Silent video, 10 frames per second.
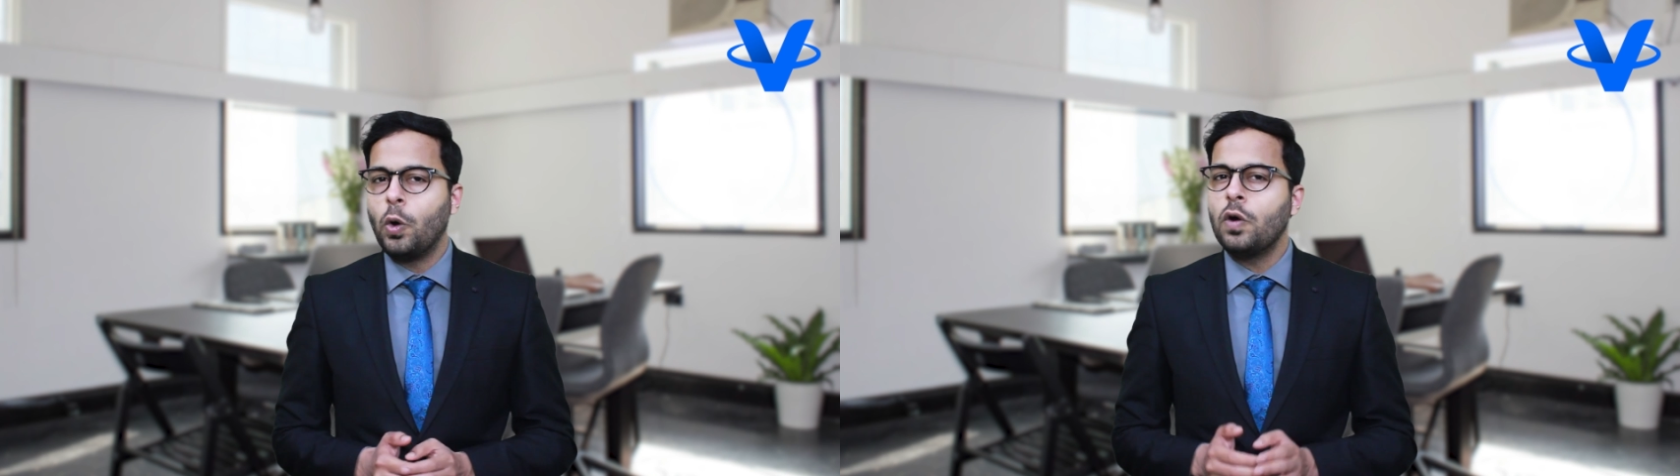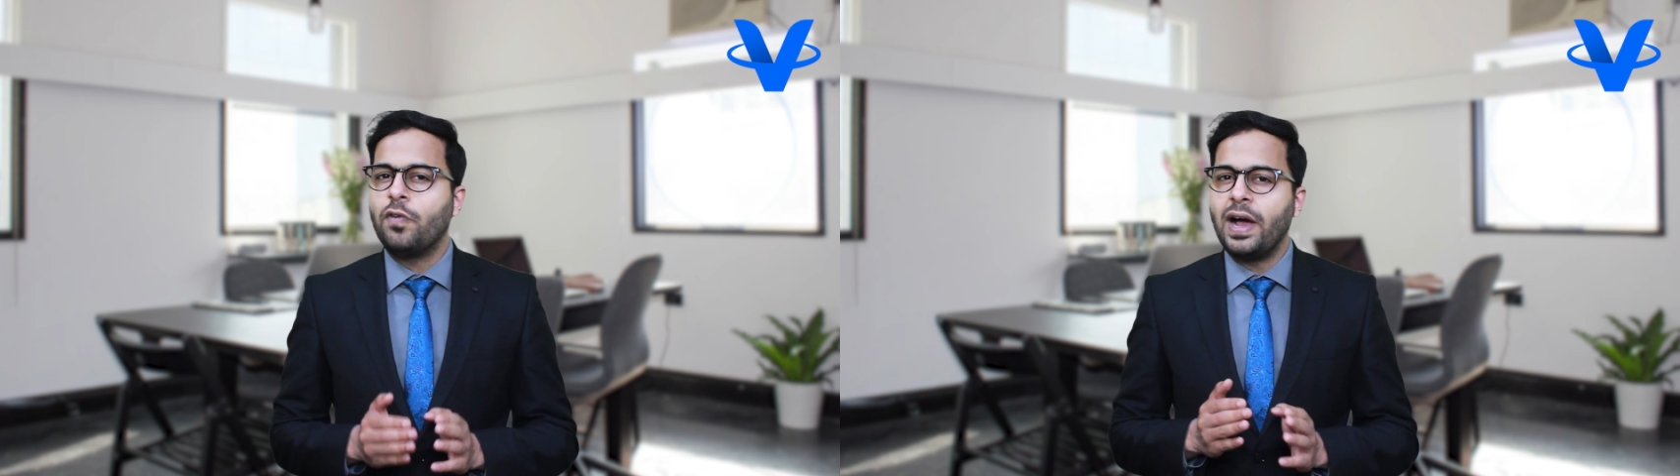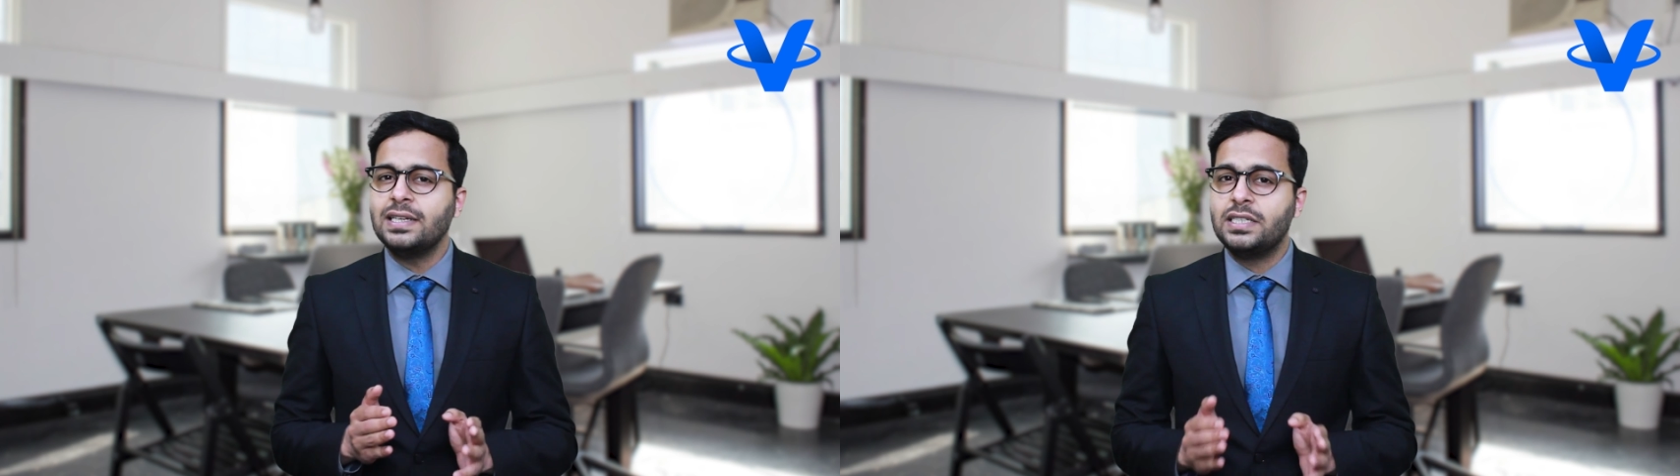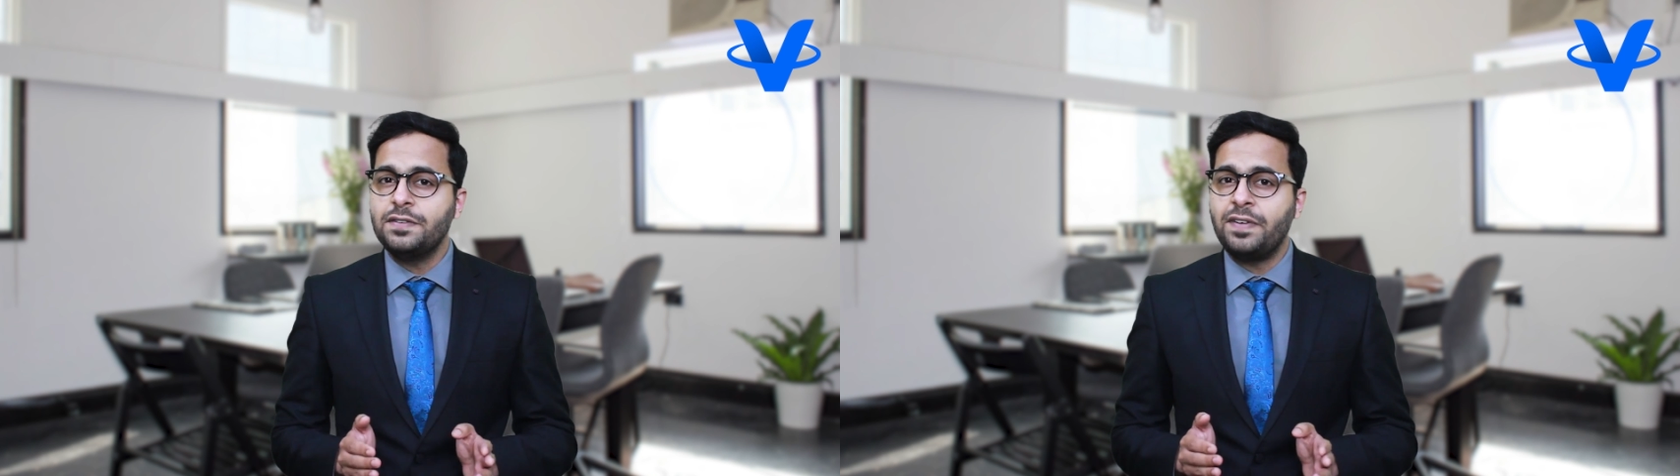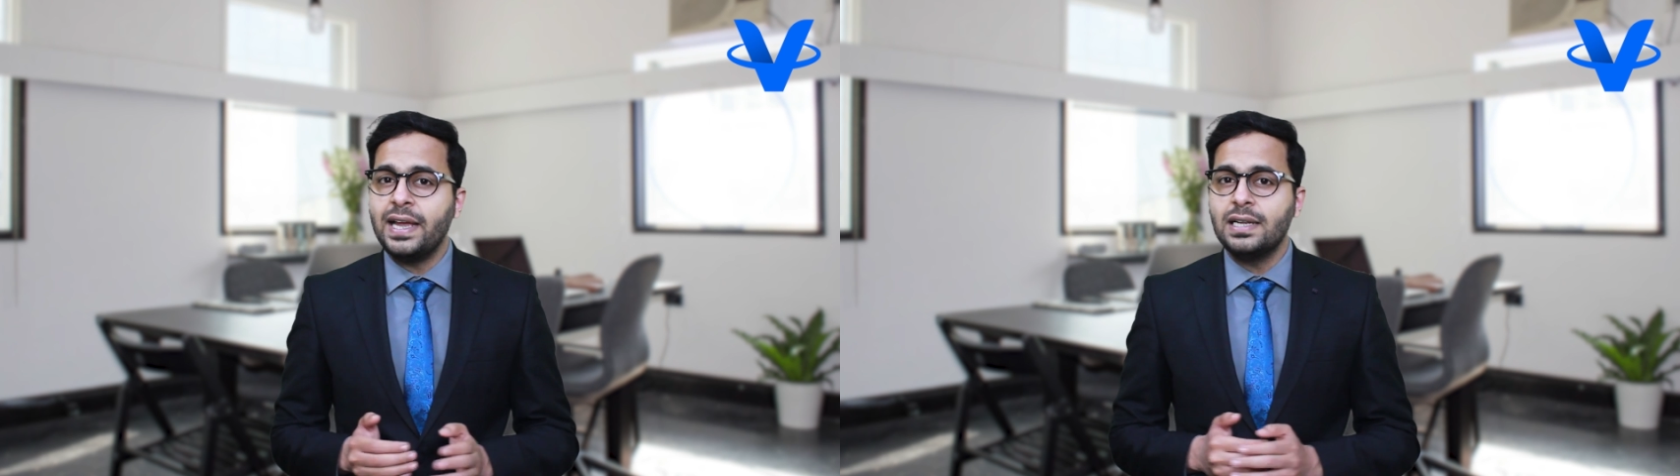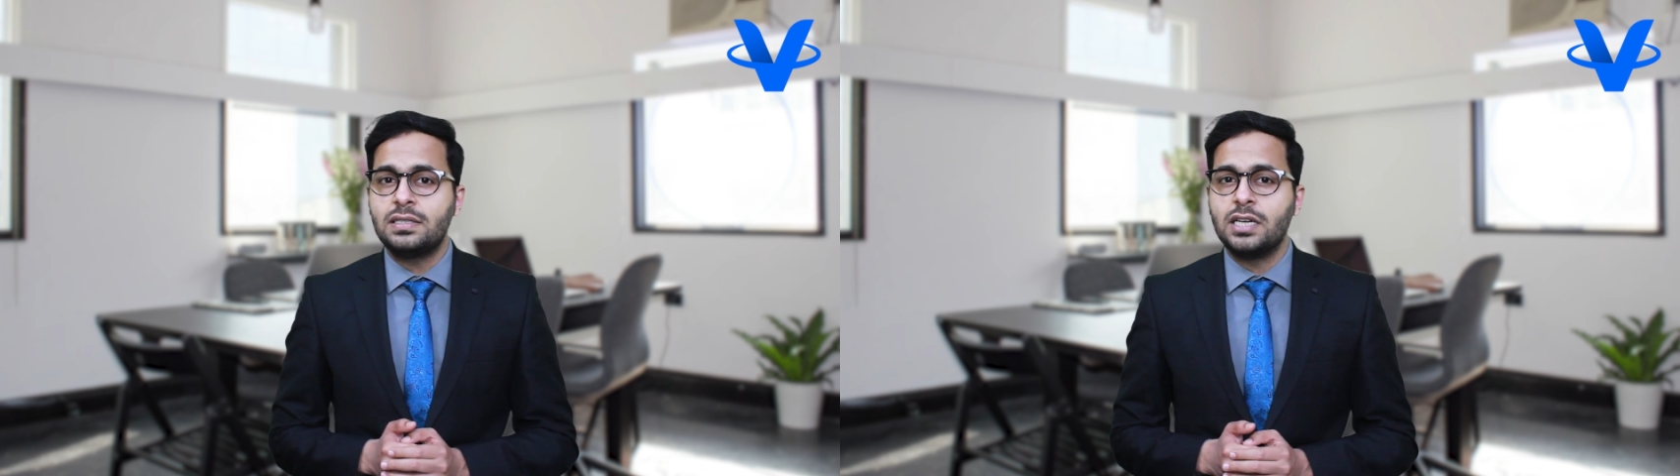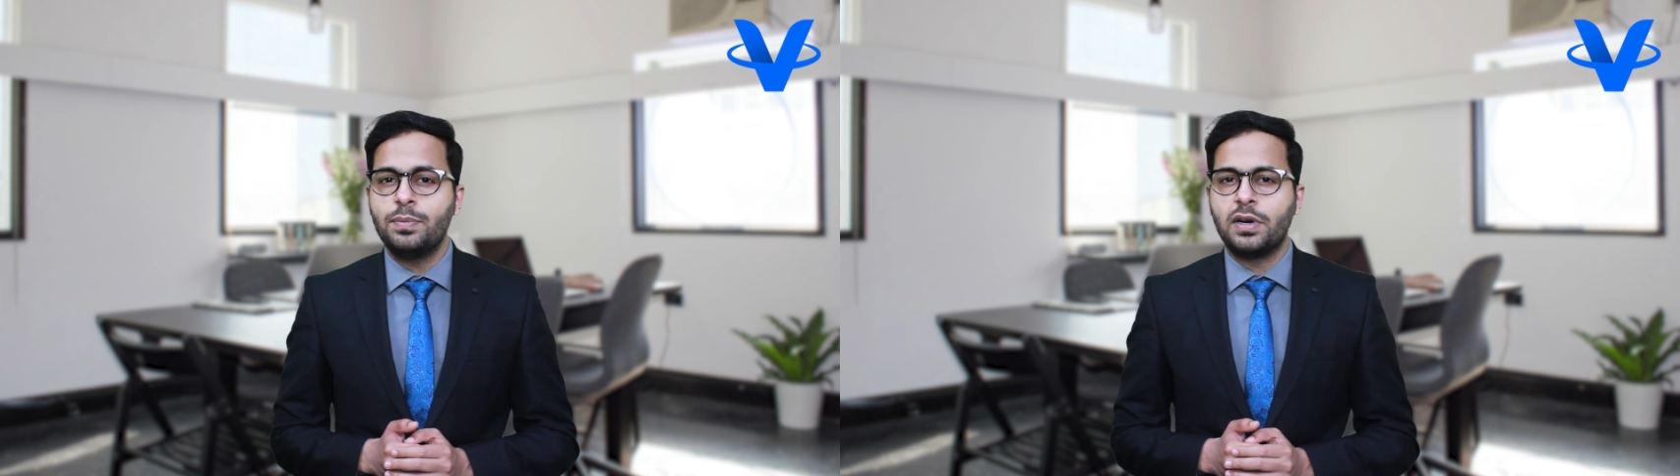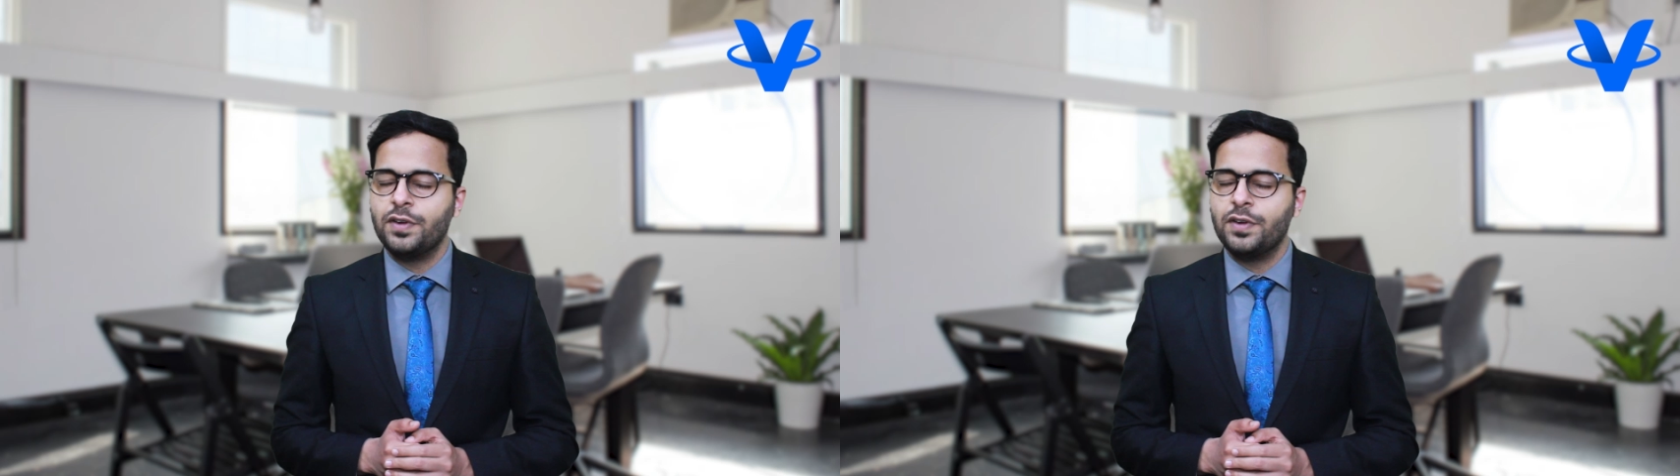or why DeFi is termed